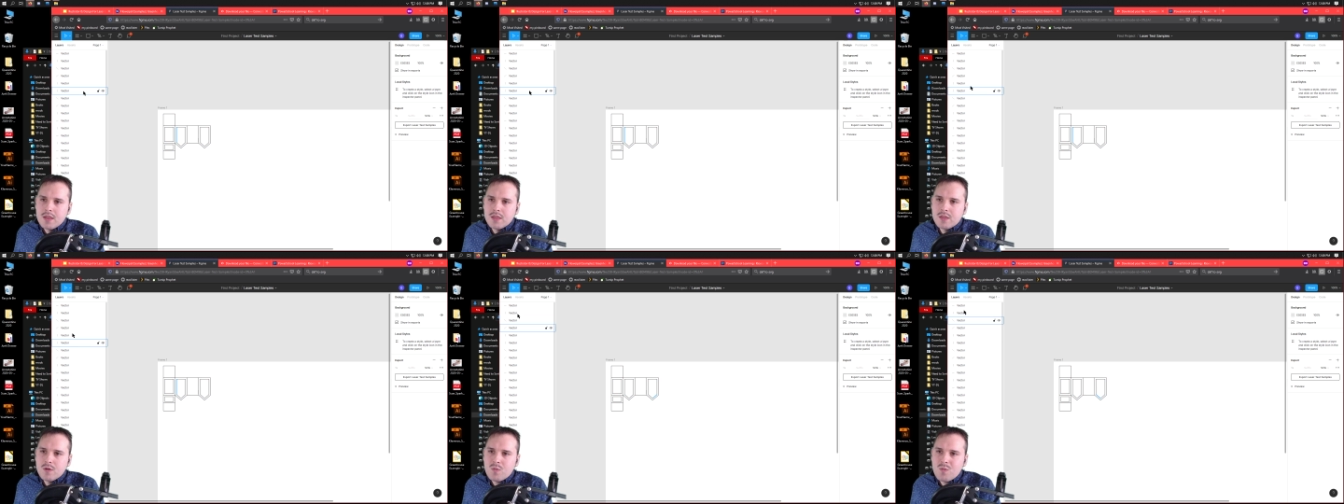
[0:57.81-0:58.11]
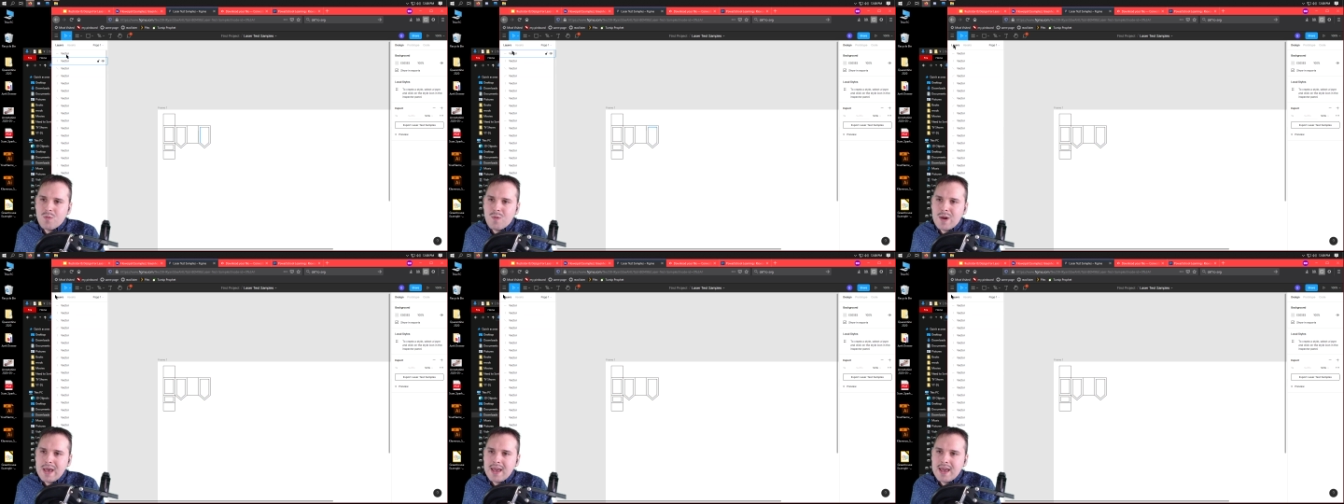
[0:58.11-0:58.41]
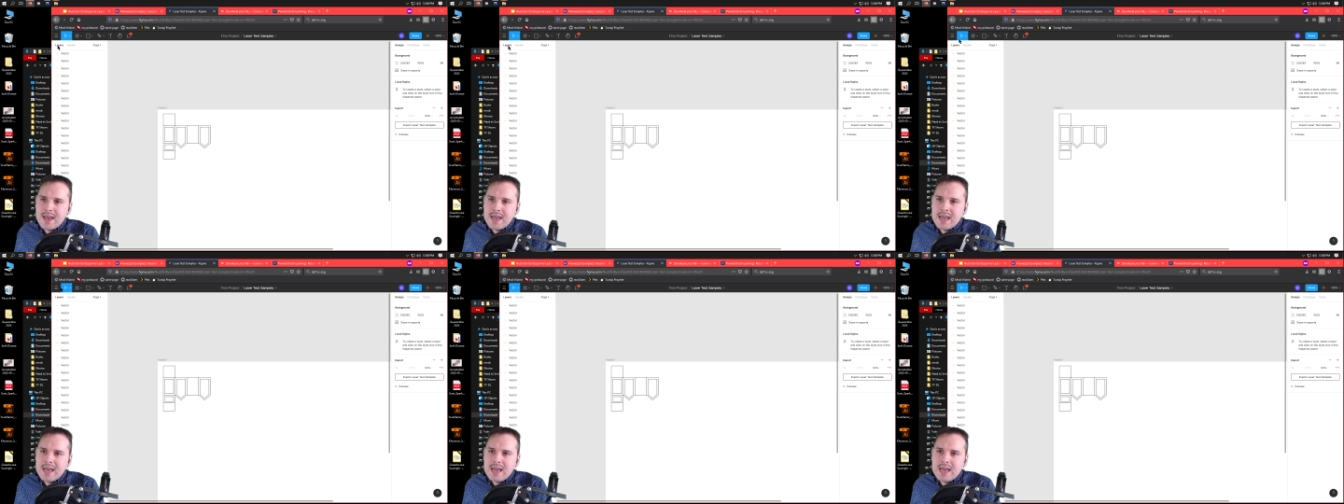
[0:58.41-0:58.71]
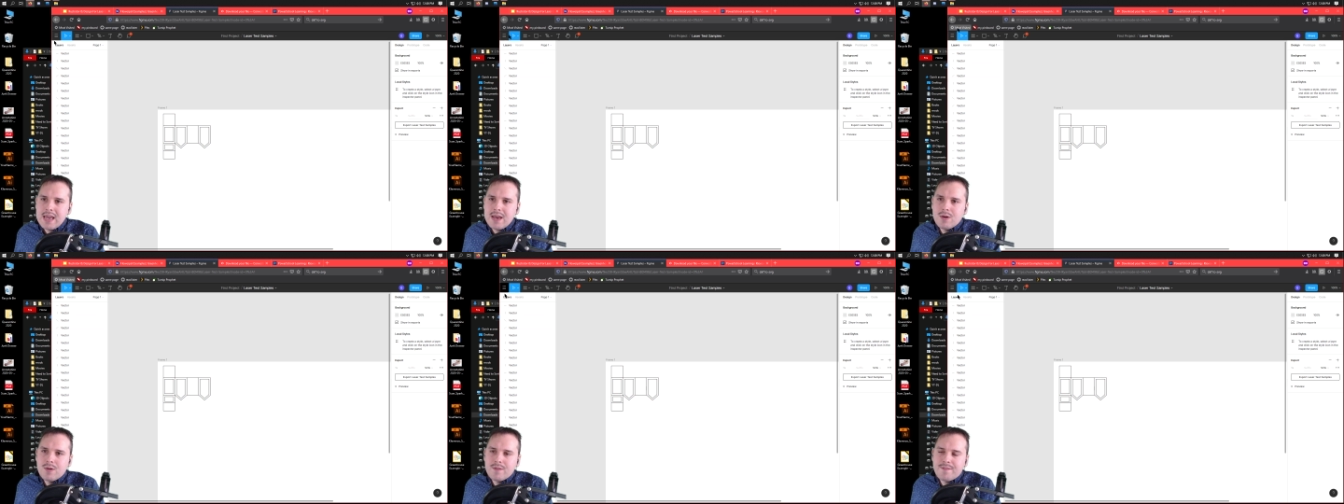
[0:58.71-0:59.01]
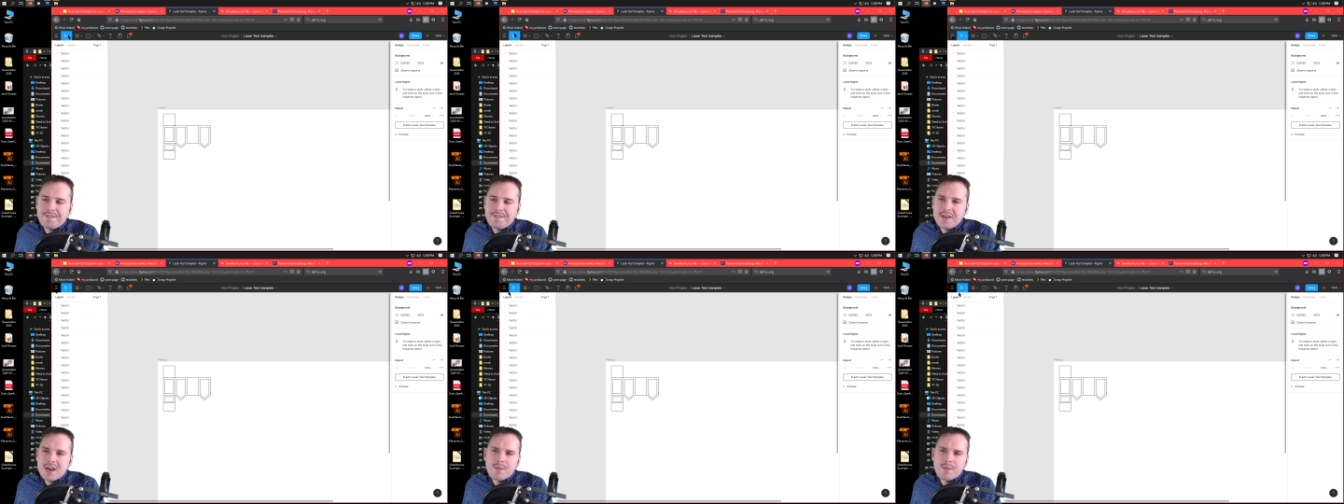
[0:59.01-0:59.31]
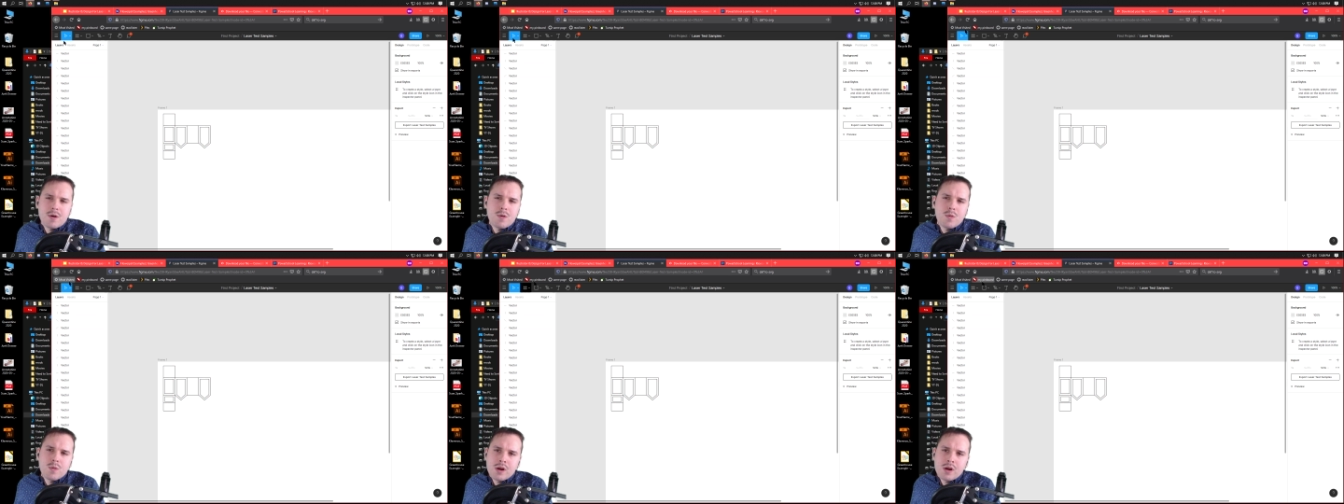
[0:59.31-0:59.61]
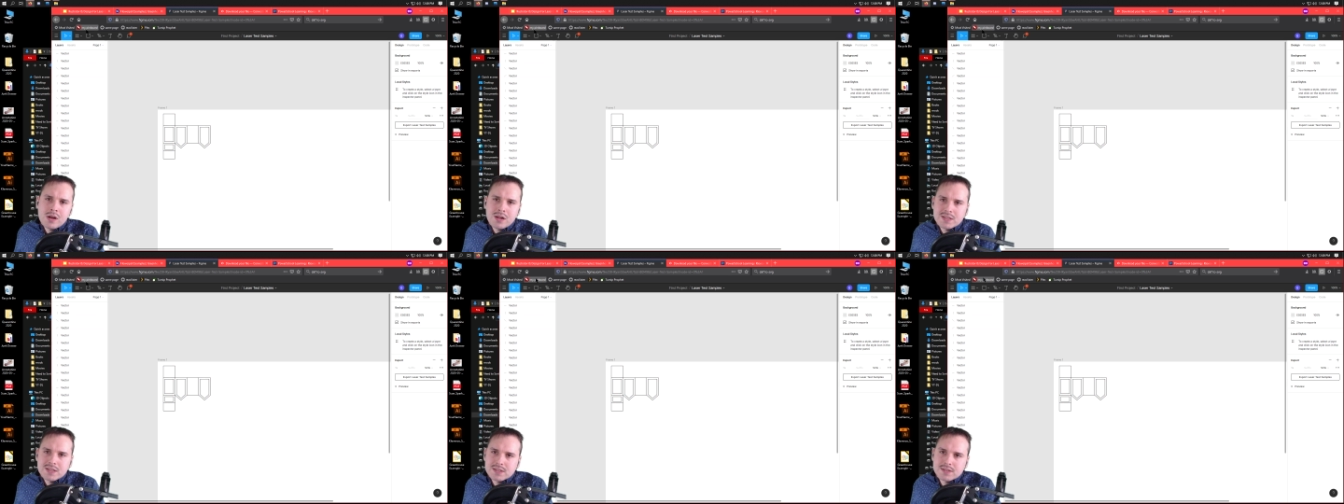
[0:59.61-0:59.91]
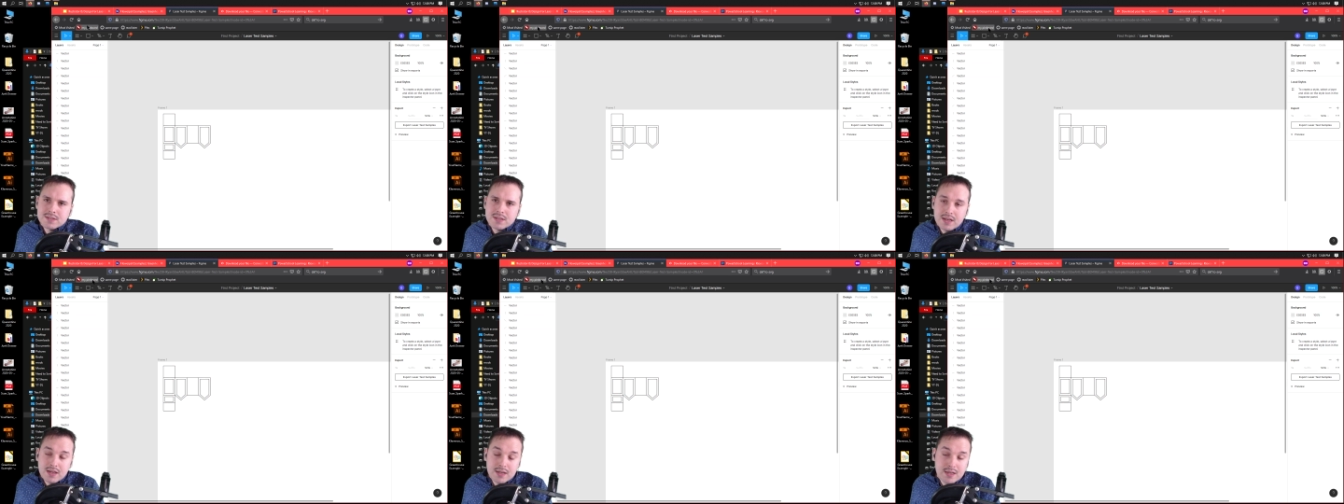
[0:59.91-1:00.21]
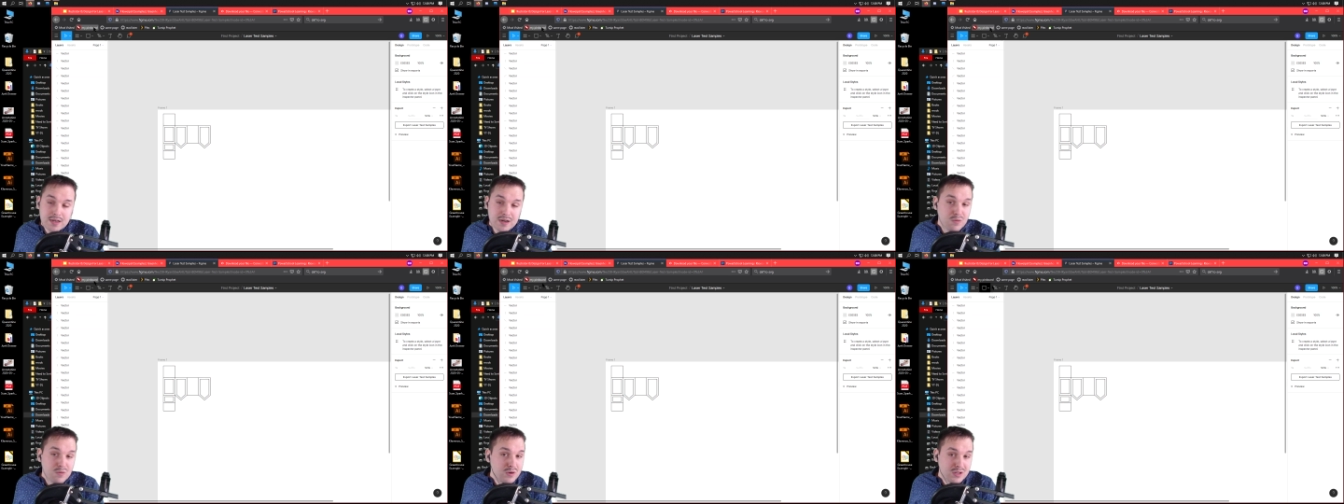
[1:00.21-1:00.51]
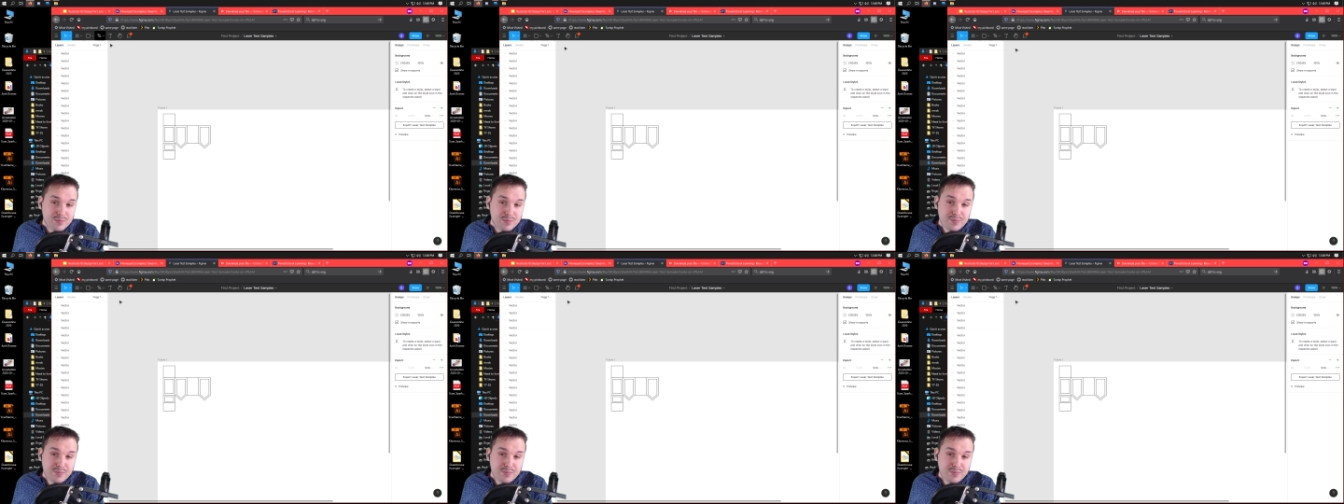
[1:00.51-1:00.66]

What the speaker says: the way Figma works, and it worked